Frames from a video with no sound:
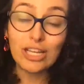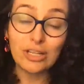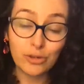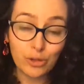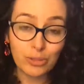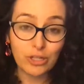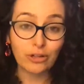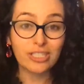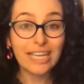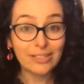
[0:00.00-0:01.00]
Truth be
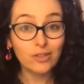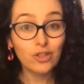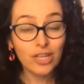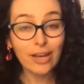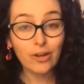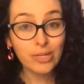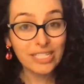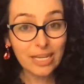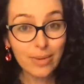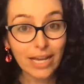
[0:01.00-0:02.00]
told, yes, you can open a
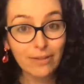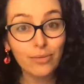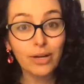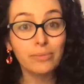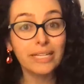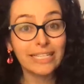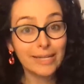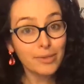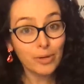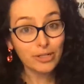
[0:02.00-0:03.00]
tea bag if you are completely
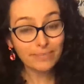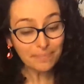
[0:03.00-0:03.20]
desperate.